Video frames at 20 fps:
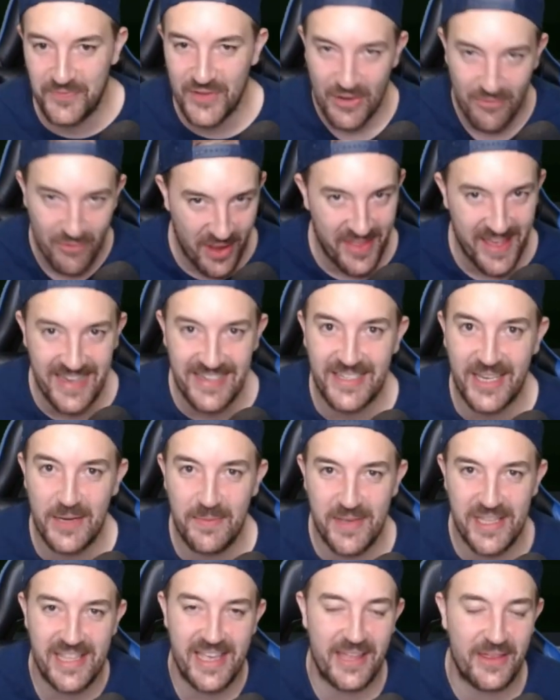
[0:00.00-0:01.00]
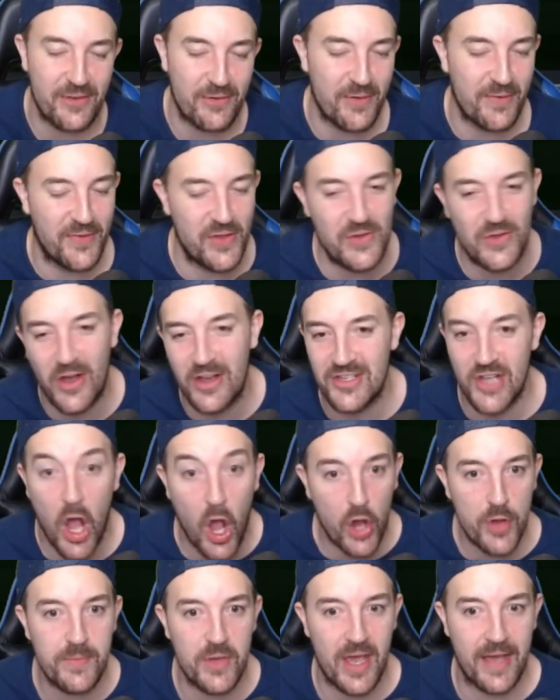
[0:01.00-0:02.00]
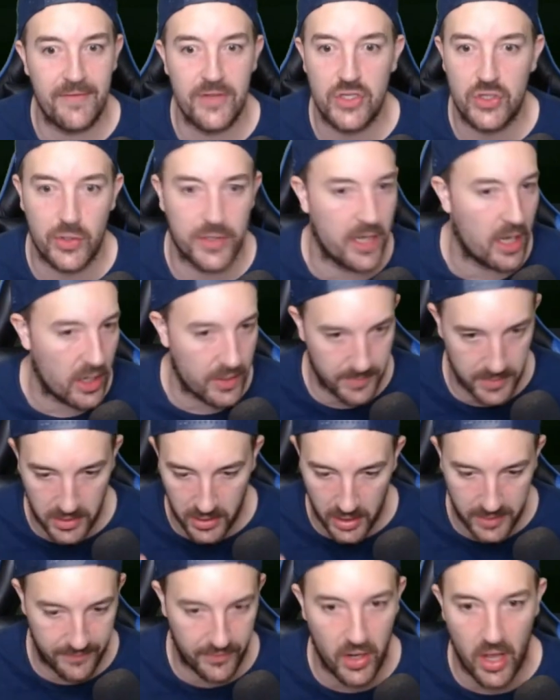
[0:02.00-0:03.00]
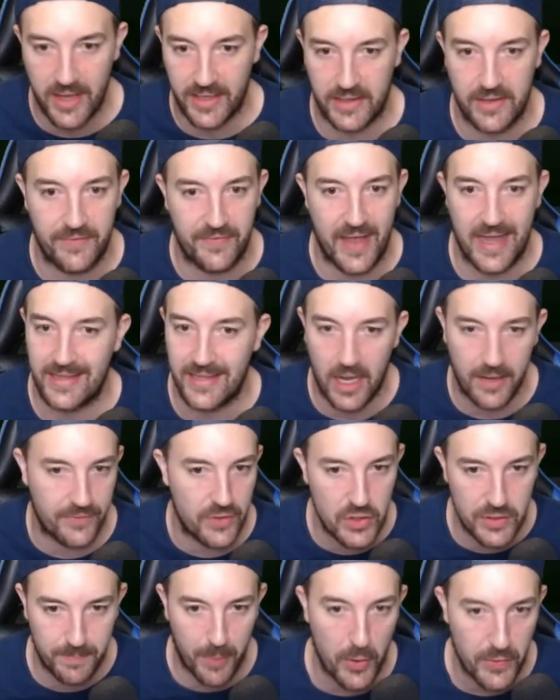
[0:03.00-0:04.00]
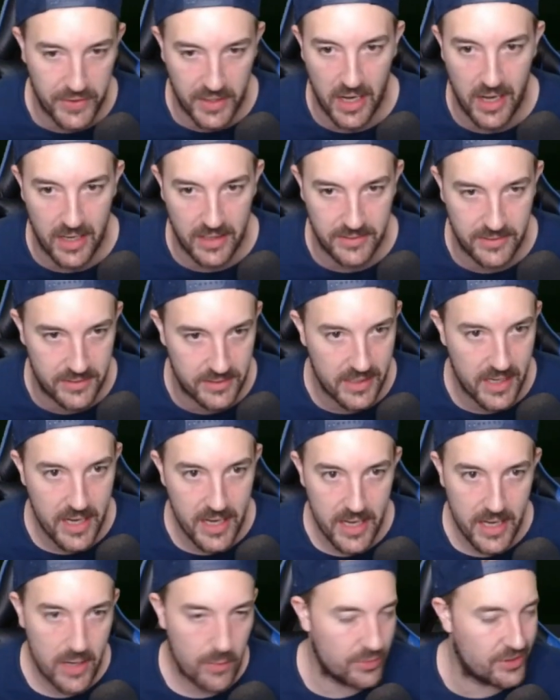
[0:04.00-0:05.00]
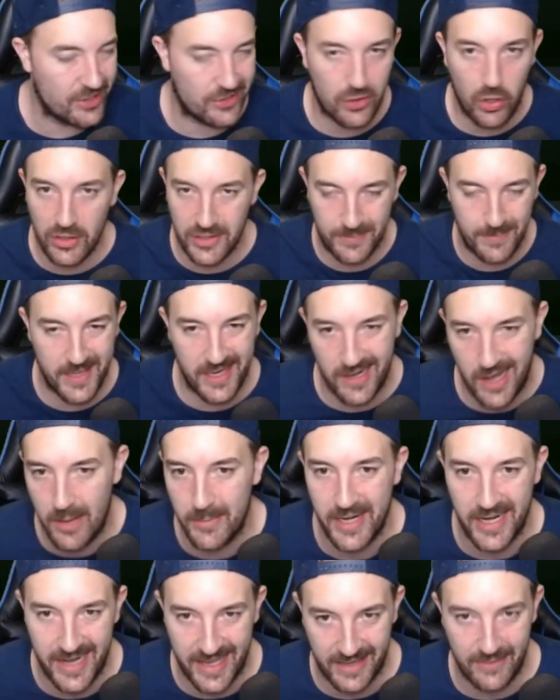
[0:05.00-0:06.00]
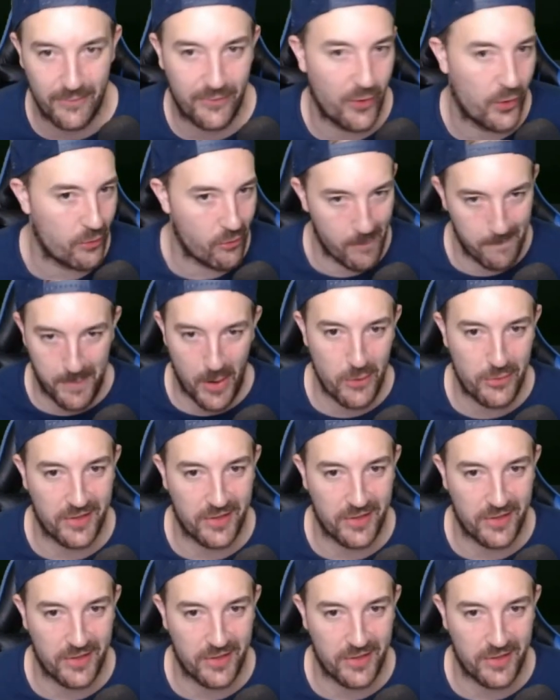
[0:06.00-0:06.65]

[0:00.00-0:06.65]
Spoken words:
Right, that is going to be the end of the review, guys. I hope you have enjoyed it. I hope you kind of like the fact that I've used both cards, which has cost me an arm and a leg in fodder on both